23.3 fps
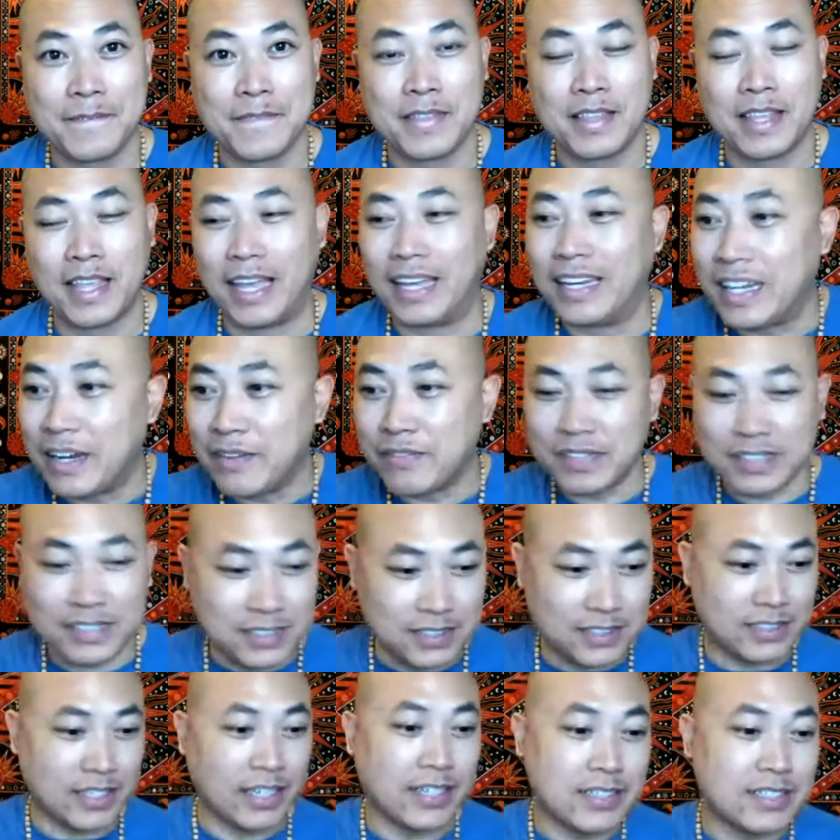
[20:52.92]
And ever
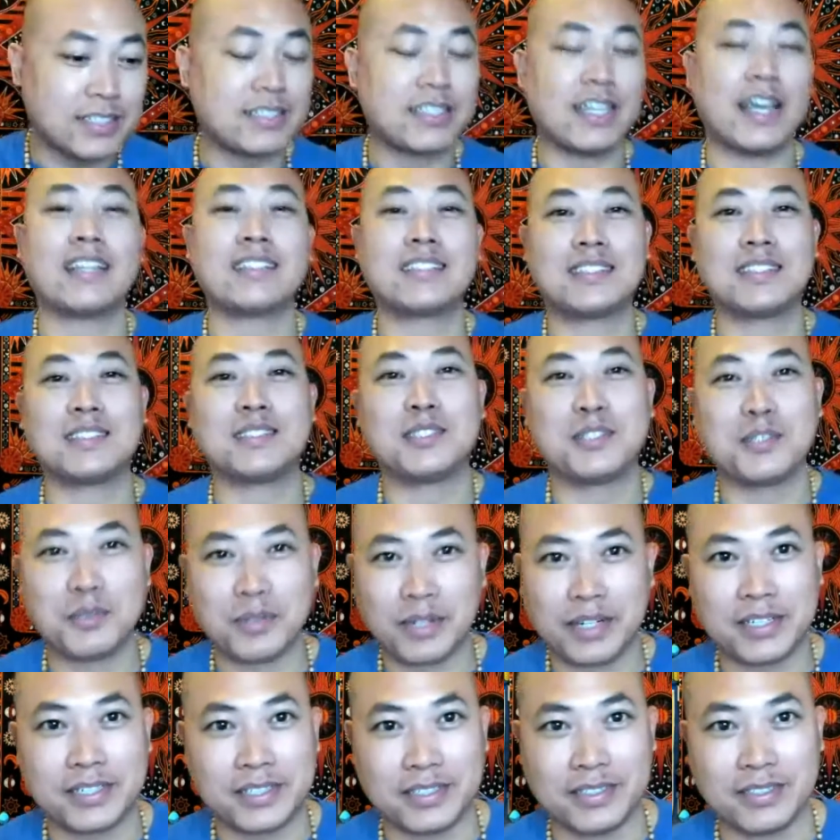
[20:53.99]
since that
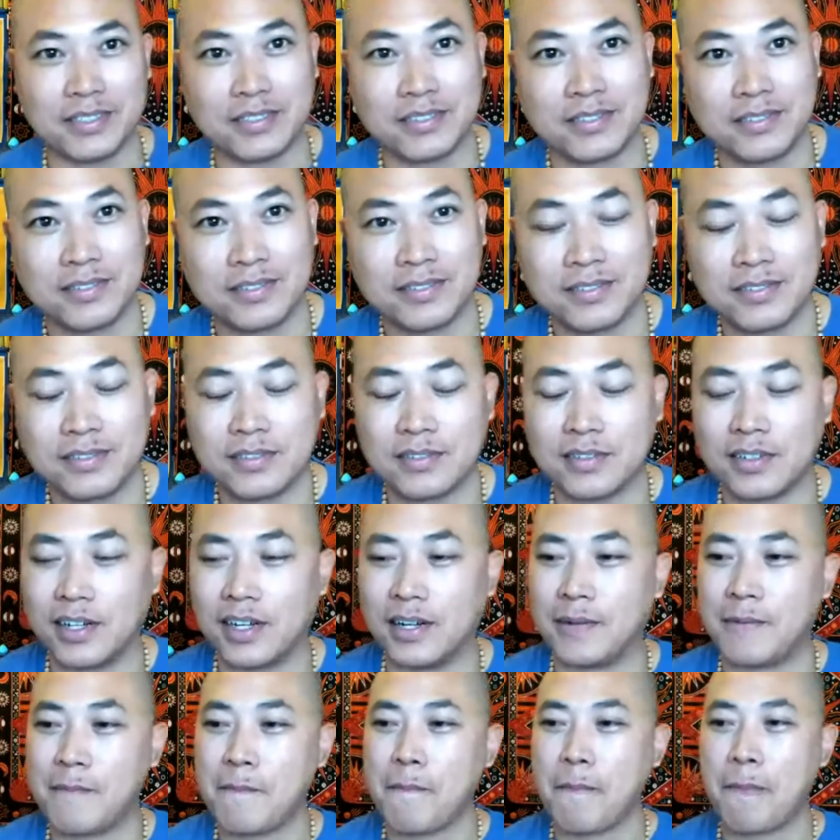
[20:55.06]
situation,
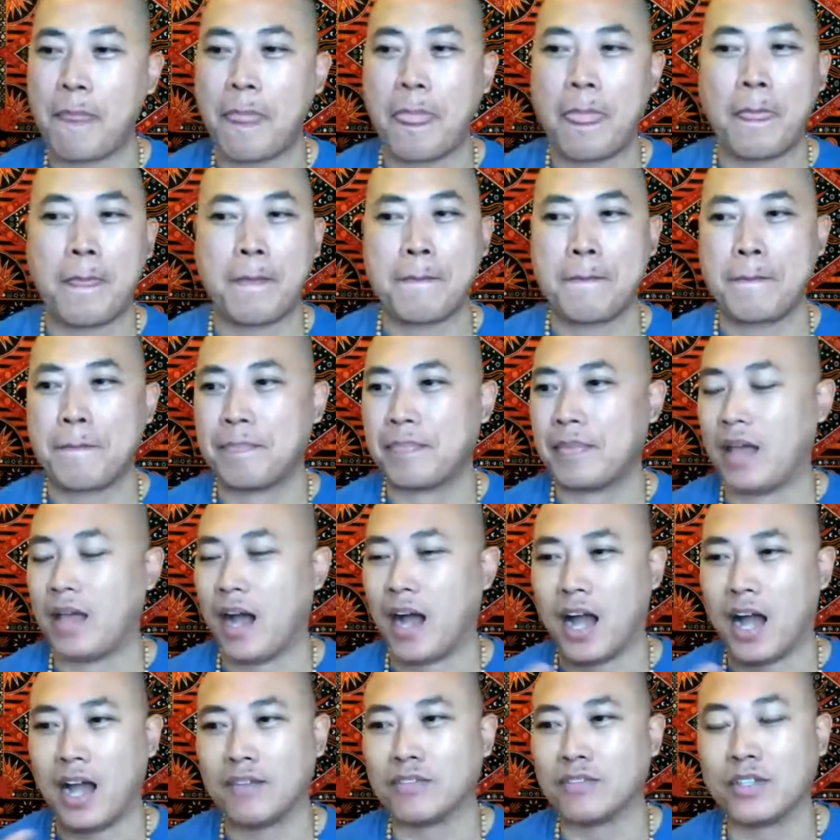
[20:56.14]
right,
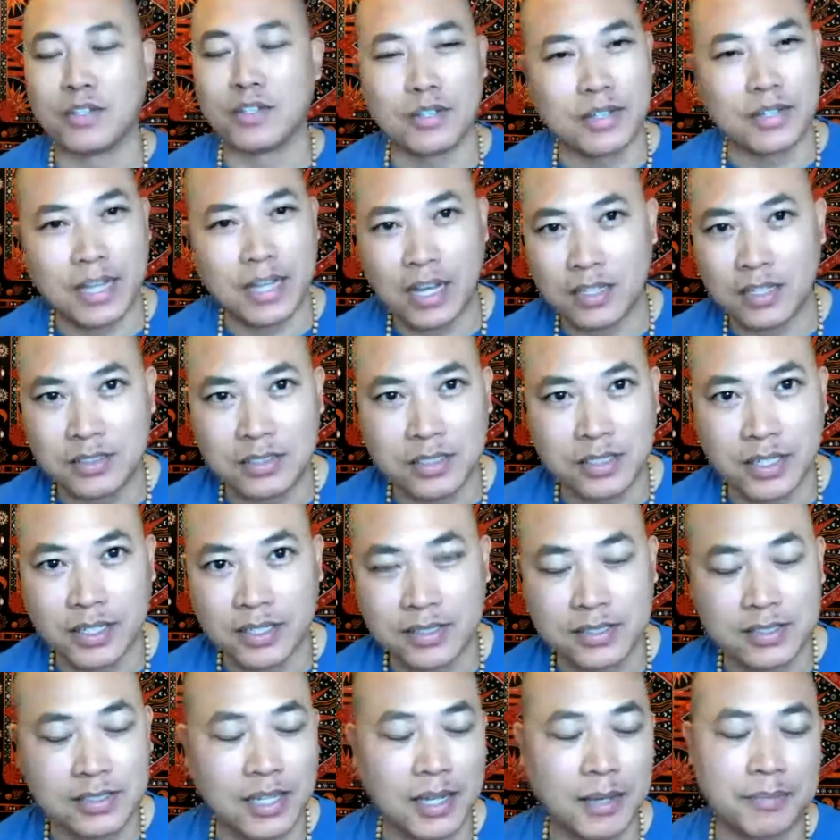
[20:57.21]
I've learned how to
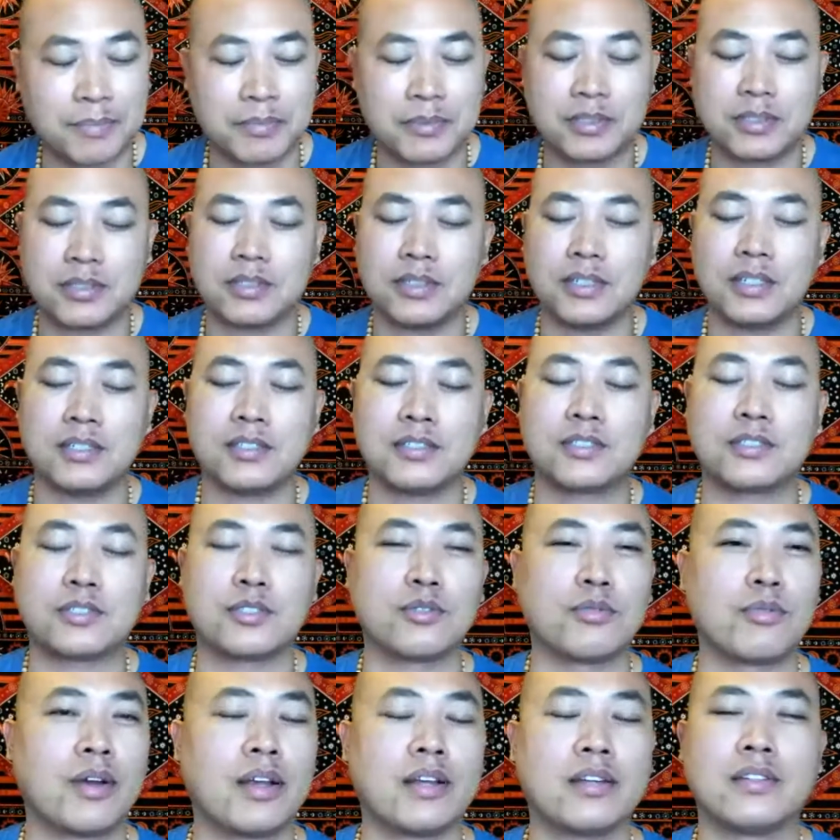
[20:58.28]
accept and
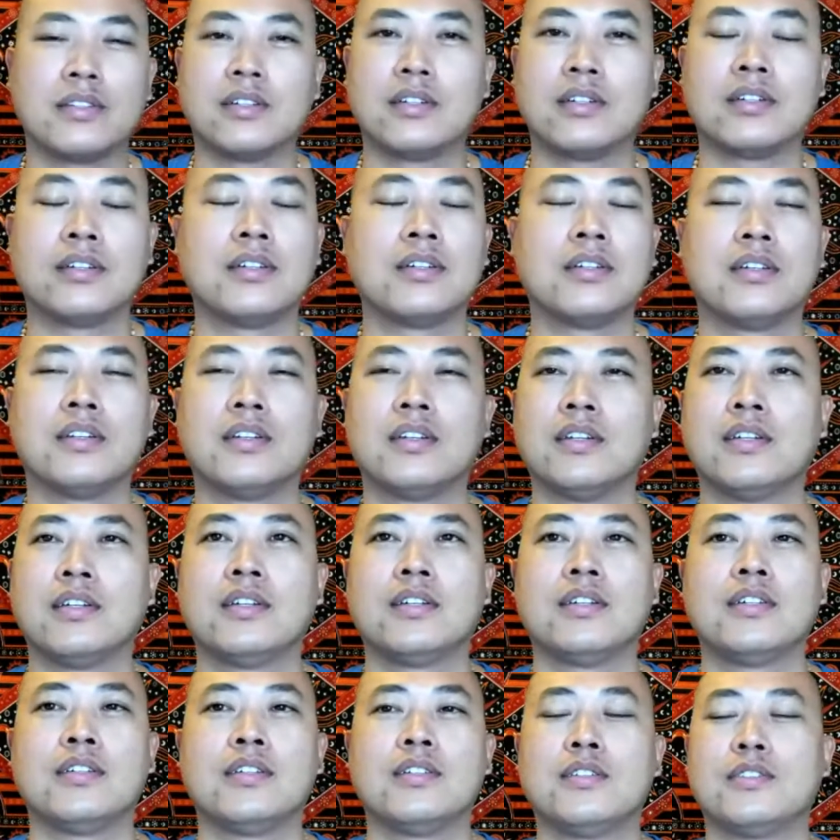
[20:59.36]
surrender
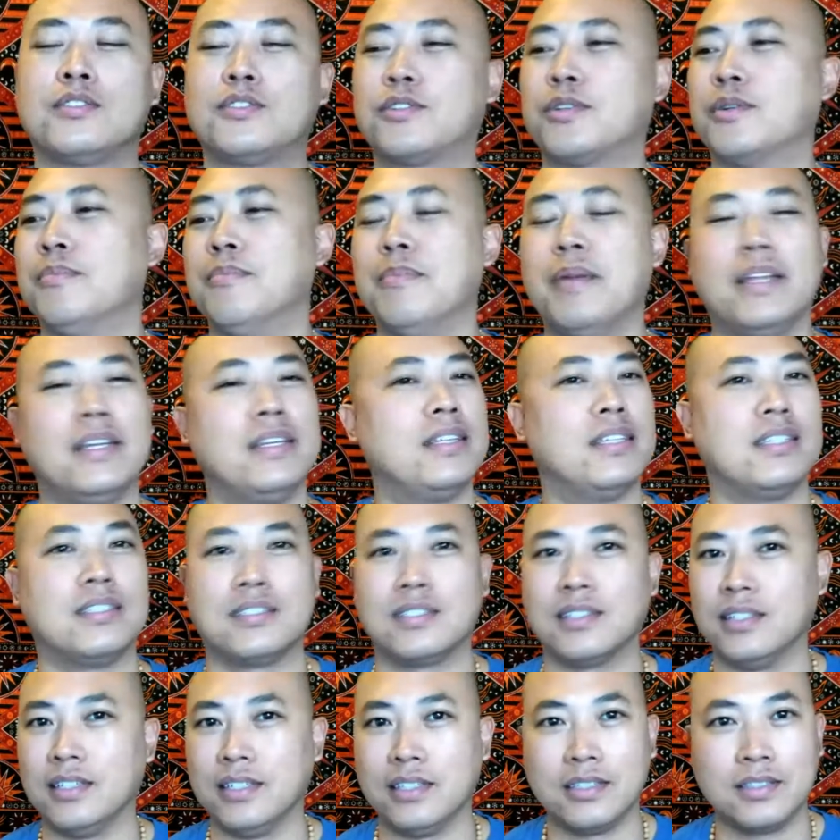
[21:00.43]

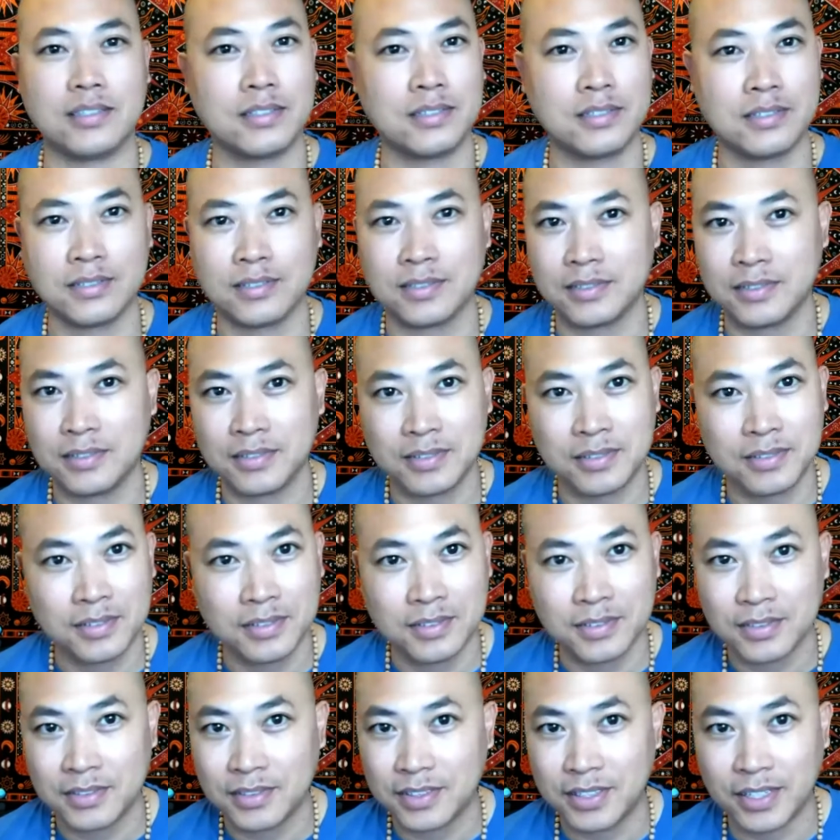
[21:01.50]
tremendously.
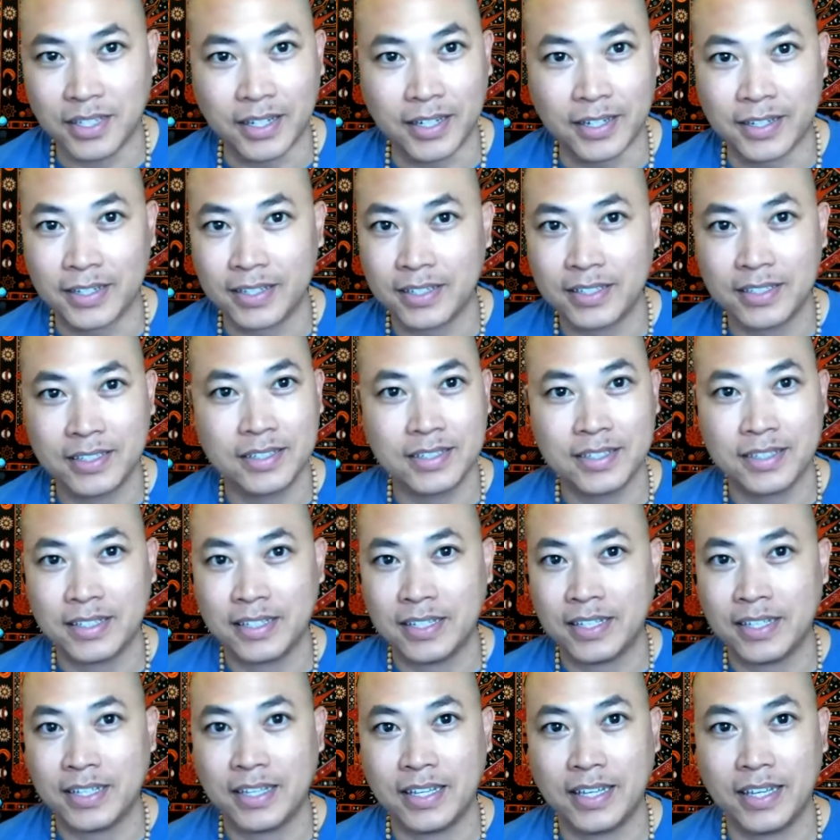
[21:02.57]
Okay?
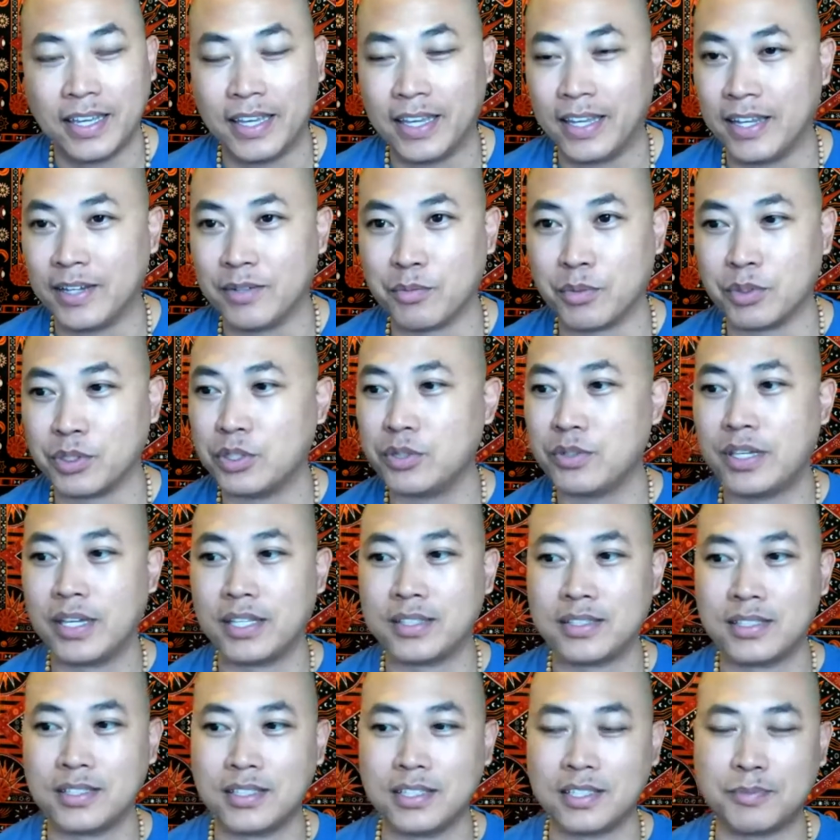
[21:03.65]
And when you get
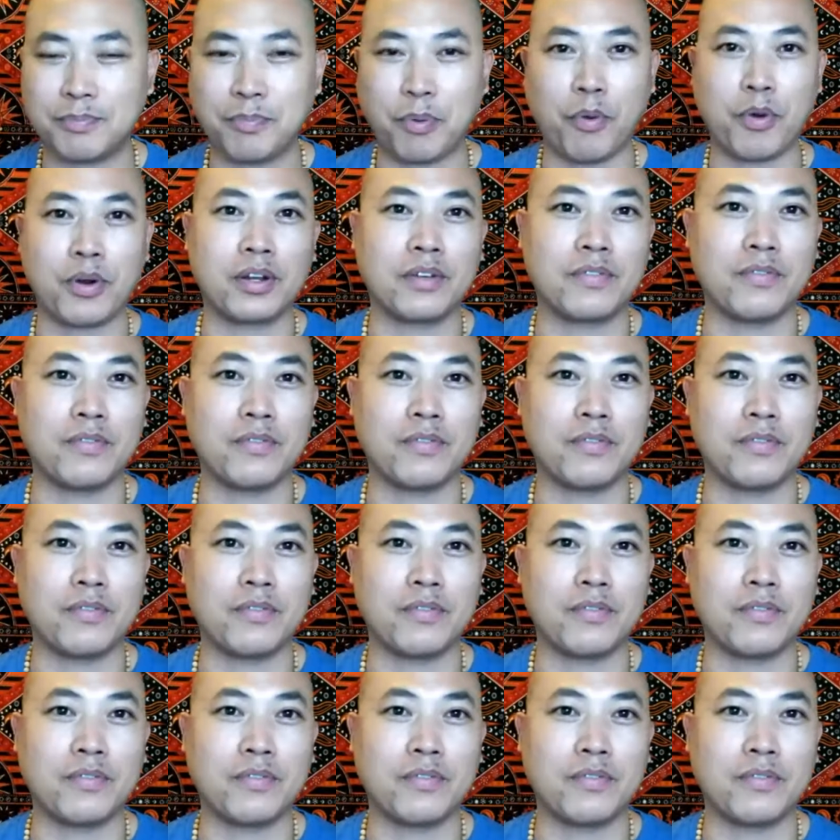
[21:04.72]
to this point of